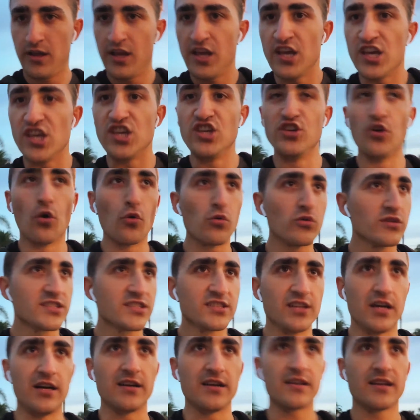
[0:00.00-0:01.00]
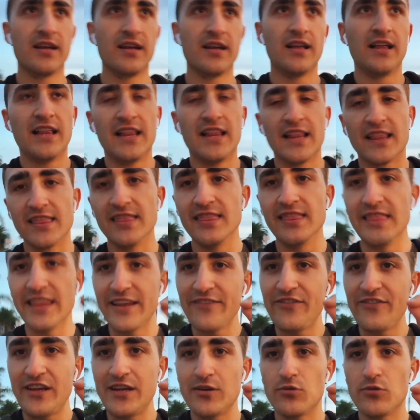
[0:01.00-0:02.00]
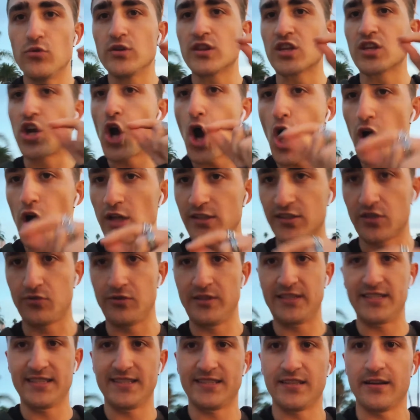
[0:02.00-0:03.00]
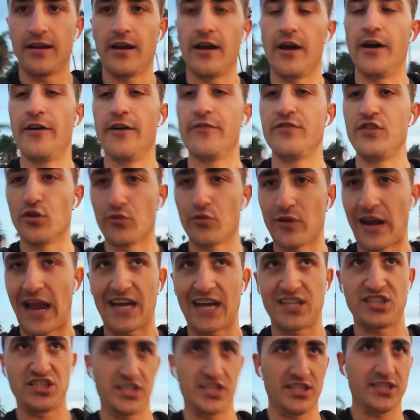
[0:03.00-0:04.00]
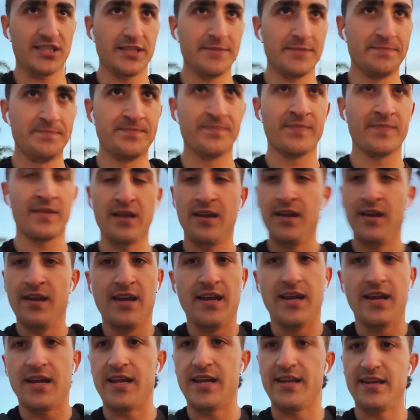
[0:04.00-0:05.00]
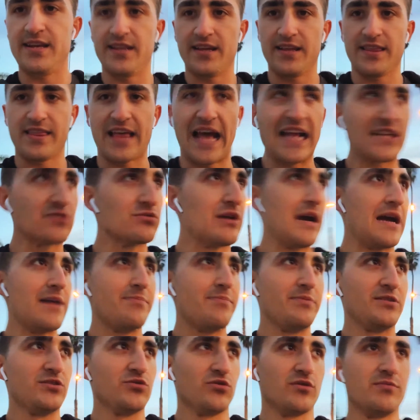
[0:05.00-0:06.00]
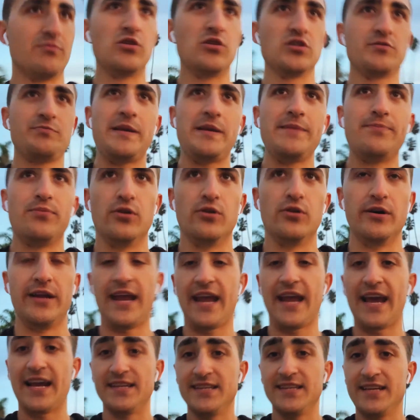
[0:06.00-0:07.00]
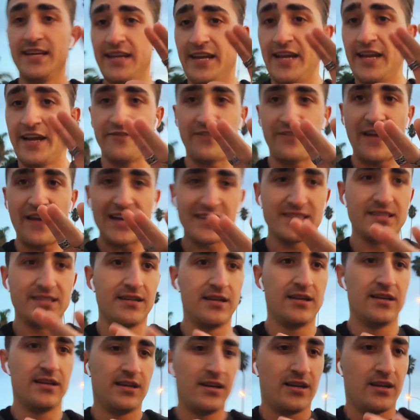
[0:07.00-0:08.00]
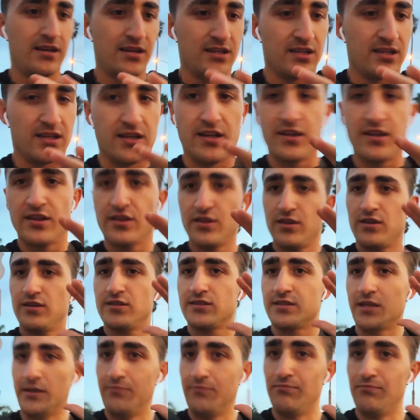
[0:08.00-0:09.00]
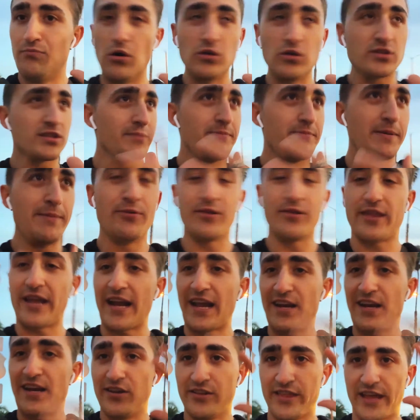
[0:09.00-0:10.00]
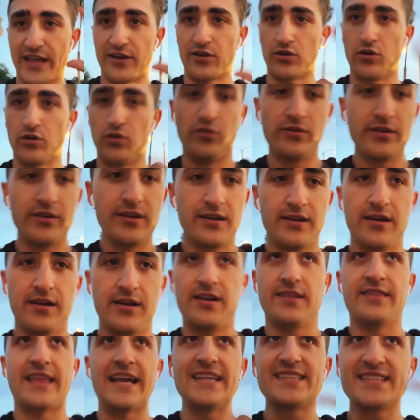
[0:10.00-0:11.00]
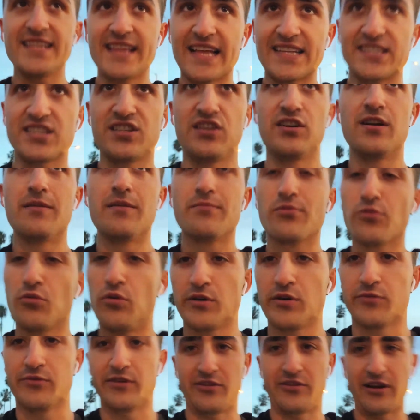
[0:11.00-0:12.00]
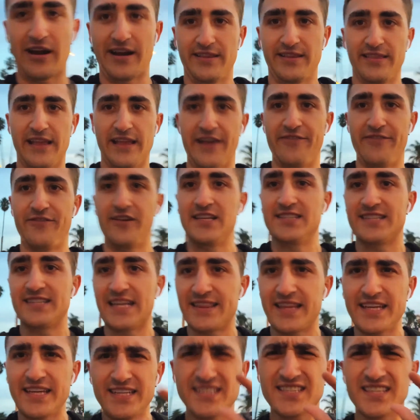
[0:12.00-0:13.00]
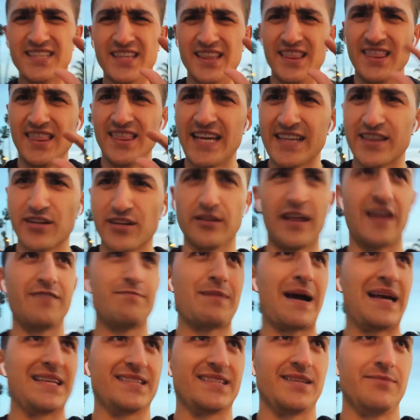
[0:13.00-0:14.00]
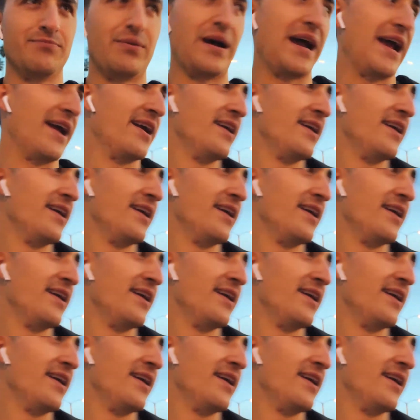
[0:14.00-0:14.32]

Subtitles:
you're stuck living with the consequences of your actions. And that's what happens with most people. And in fact, most of the people that I know that are old, they say that's the number one regret in life, is that they just let their life pass them by.